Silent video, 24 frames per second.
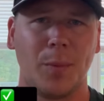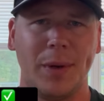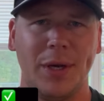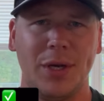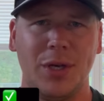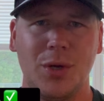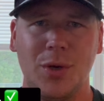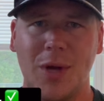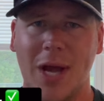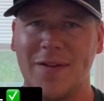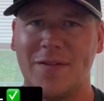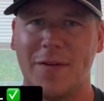We
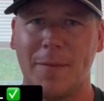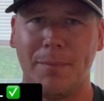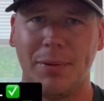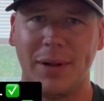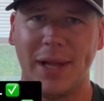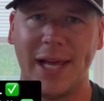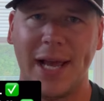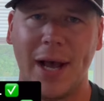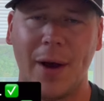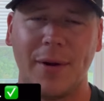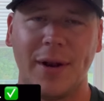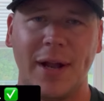do have a
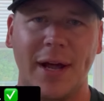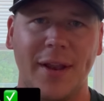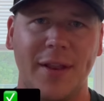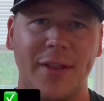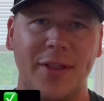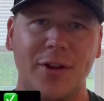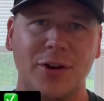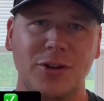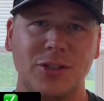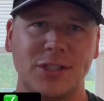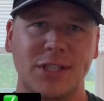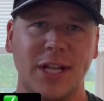play out
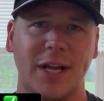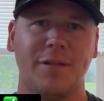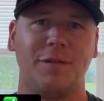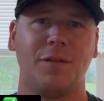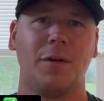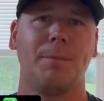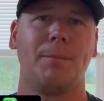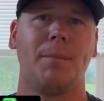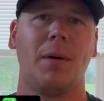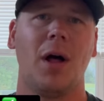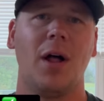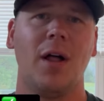on Thursday Night
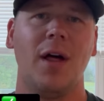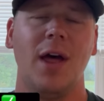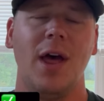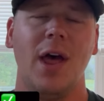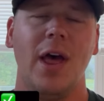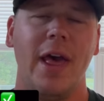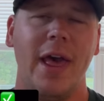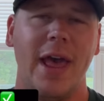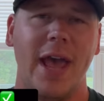Football,